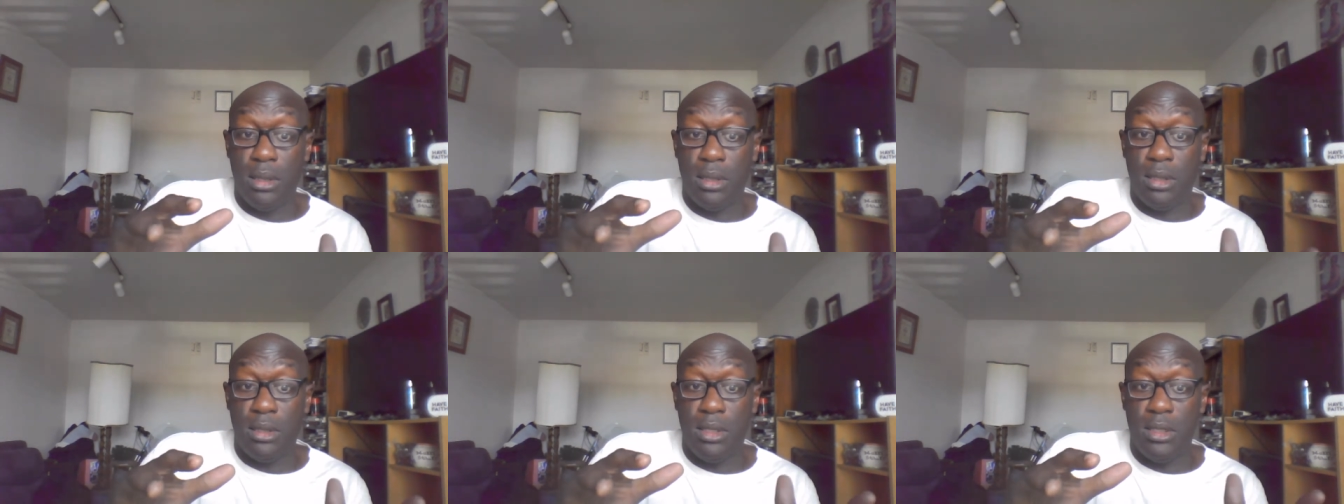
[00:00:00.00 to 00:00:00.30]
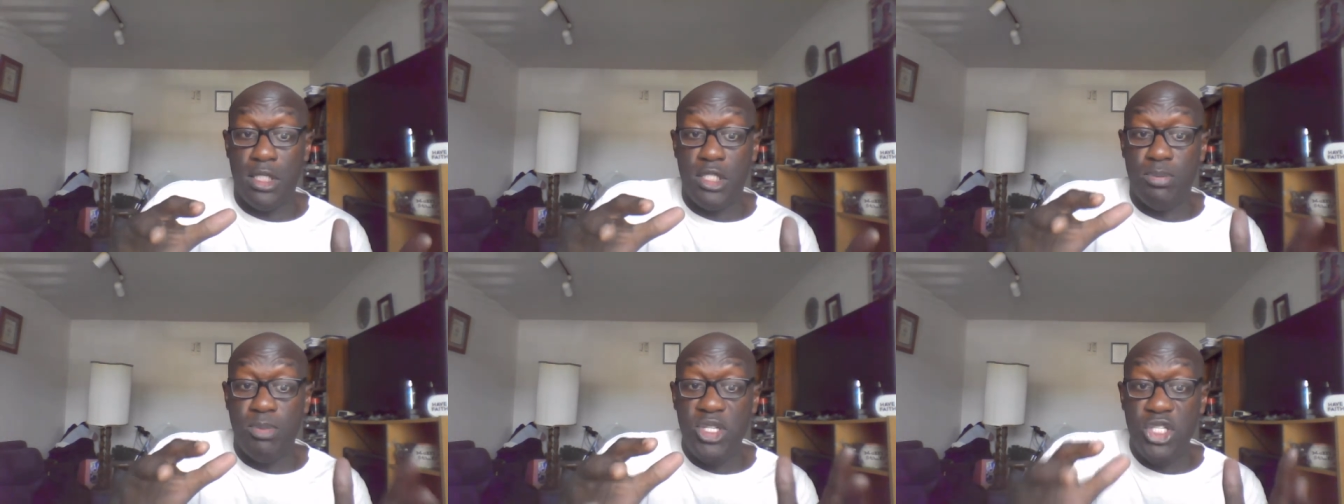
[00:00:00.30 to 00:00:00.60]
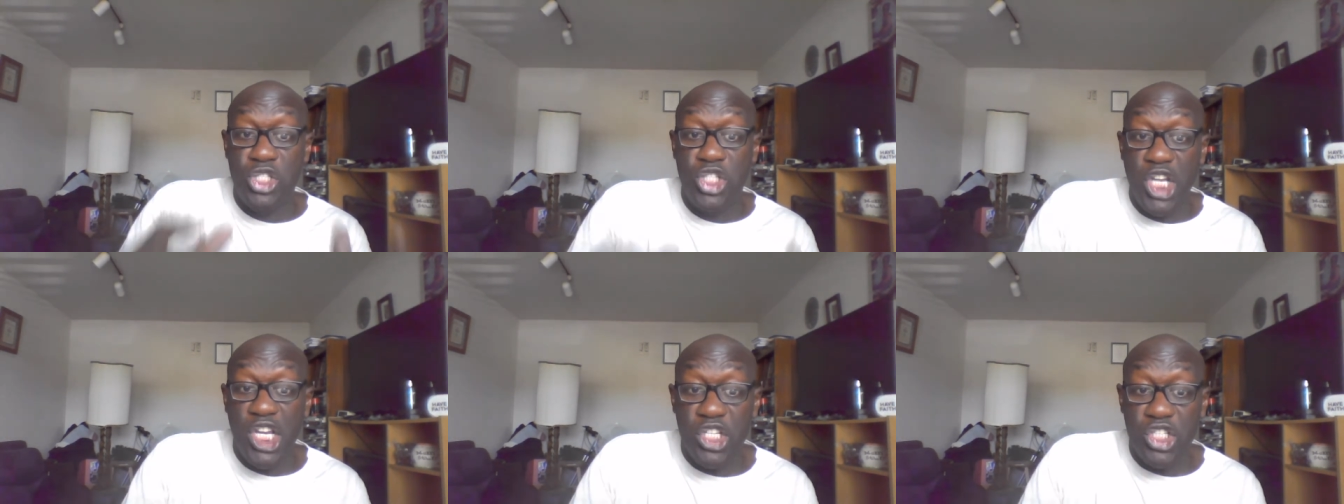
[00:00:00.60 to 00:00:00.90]
the this
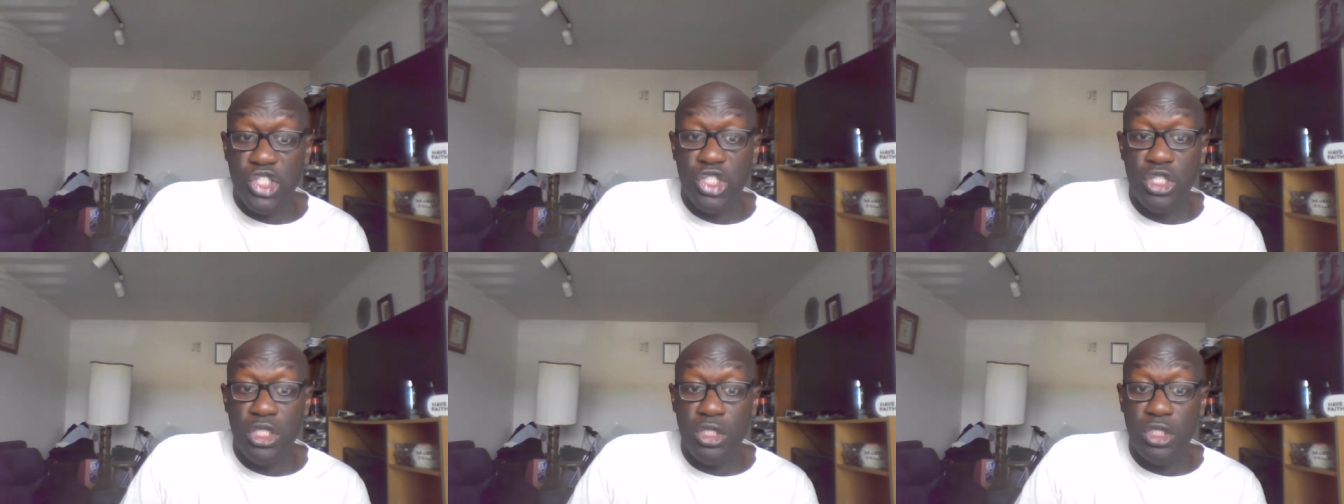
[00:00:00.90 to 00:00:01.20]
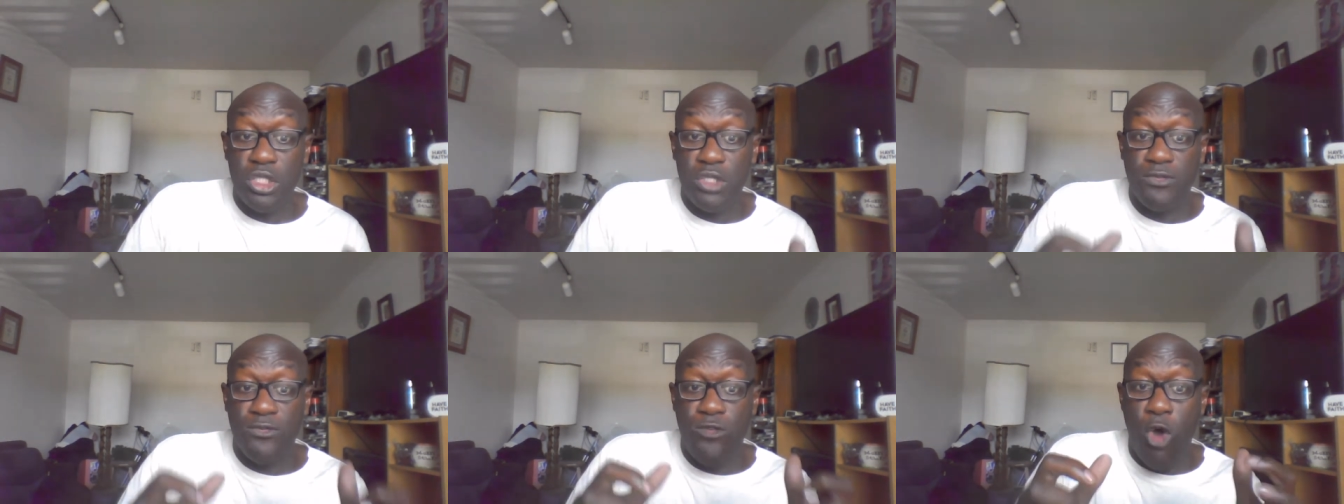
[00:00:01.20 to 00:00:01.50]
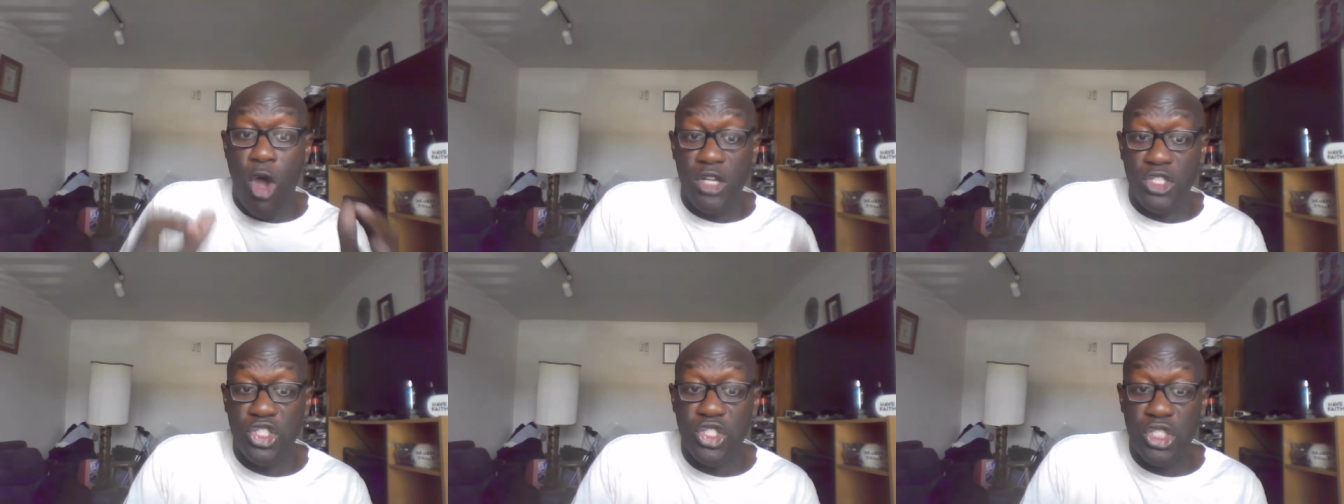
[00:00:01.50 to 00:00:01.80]
magician, this
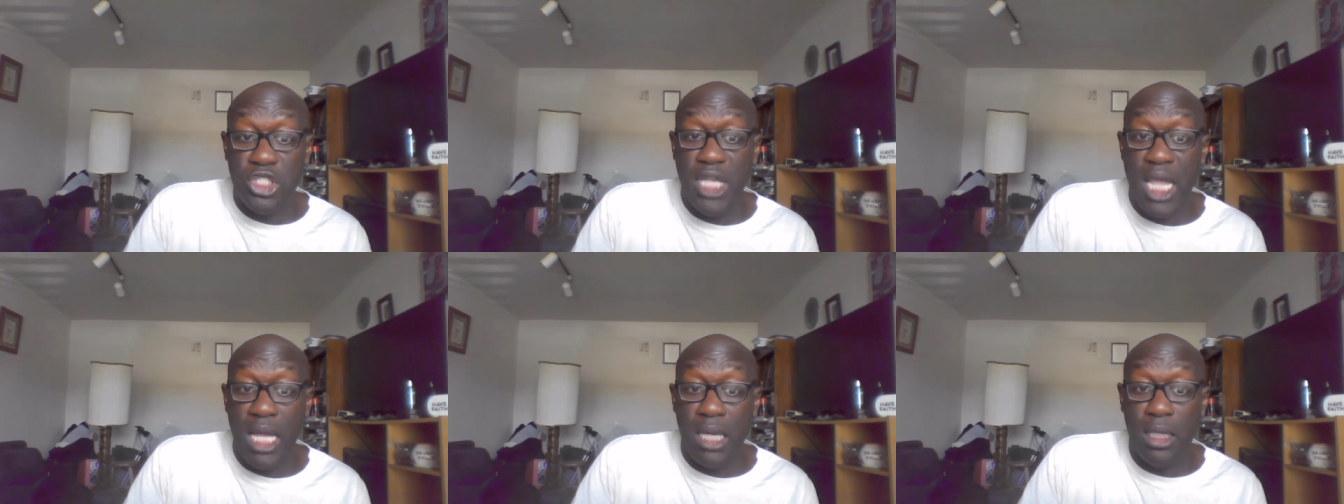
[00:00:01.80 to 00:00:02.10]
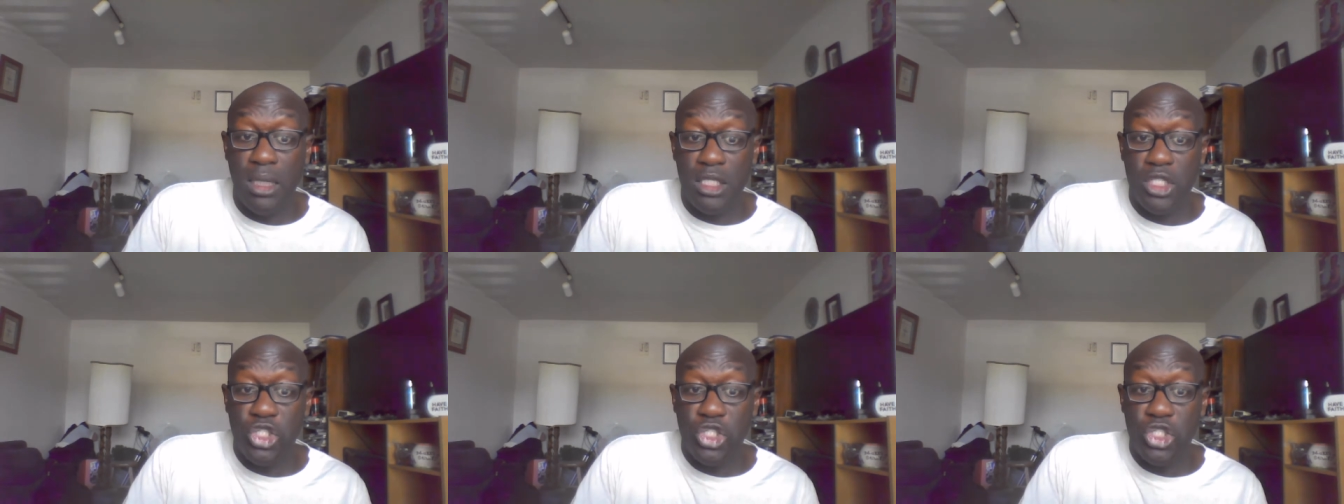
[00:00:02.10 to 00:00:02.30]
fortune teller,